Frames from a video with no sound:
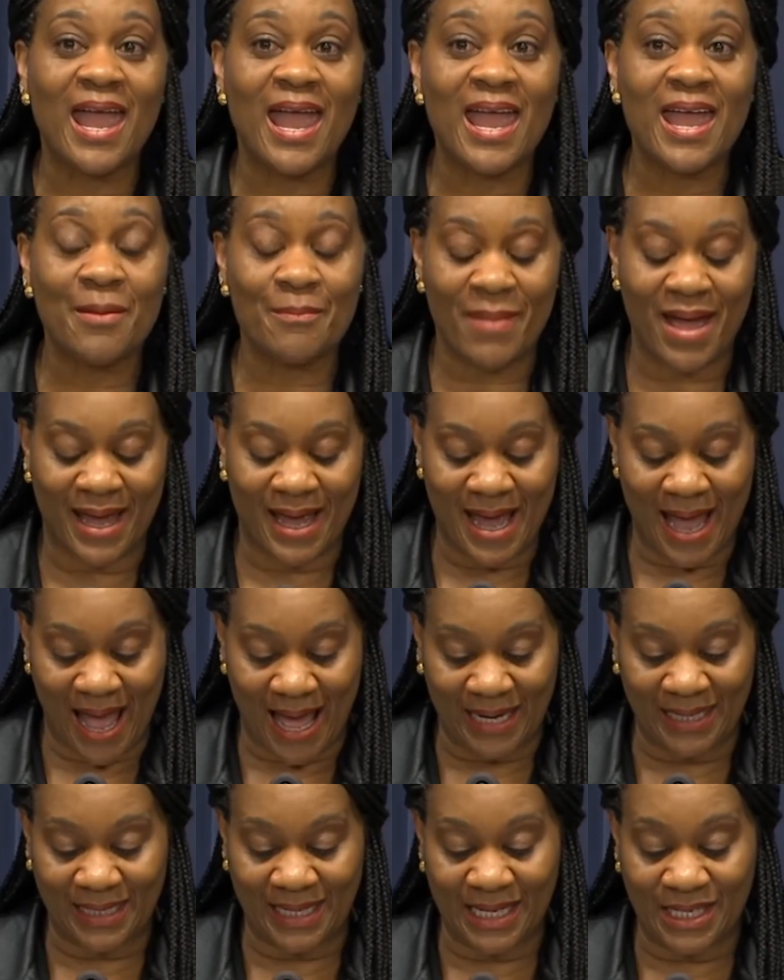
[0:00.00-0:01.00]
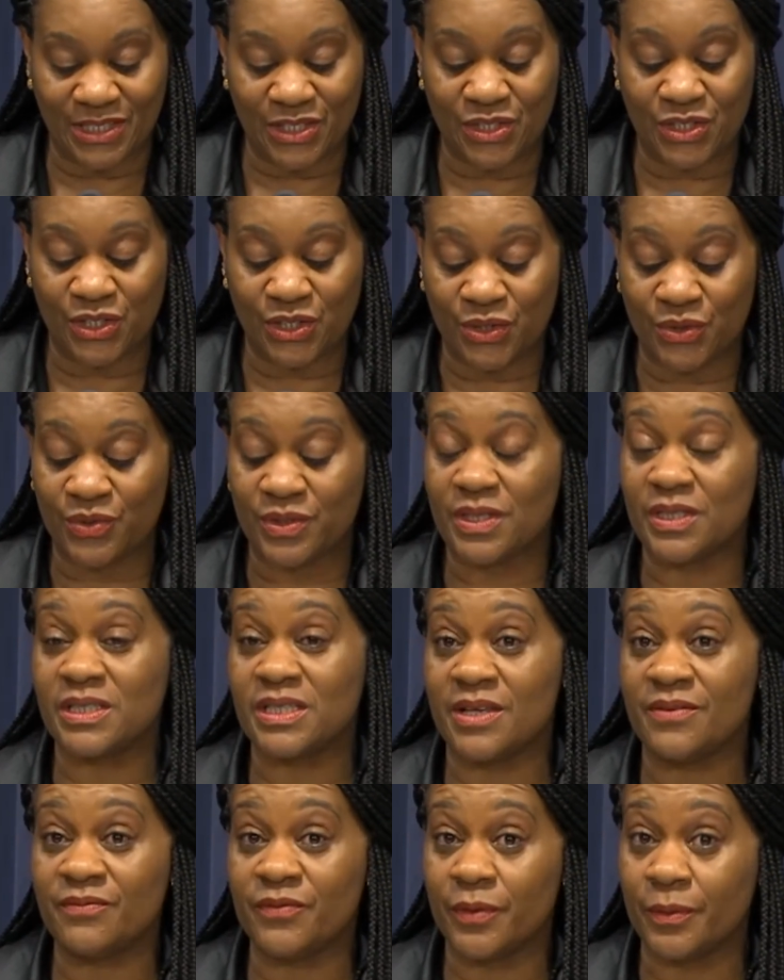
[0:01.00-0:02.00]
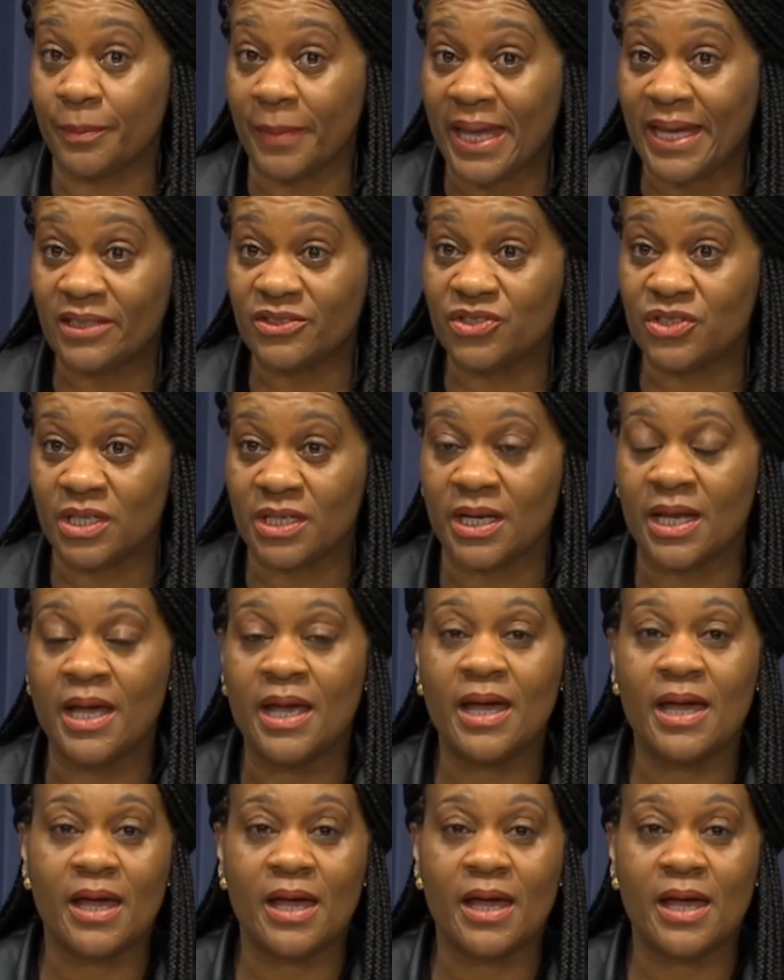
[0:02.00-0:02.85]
and my colleagues to use this information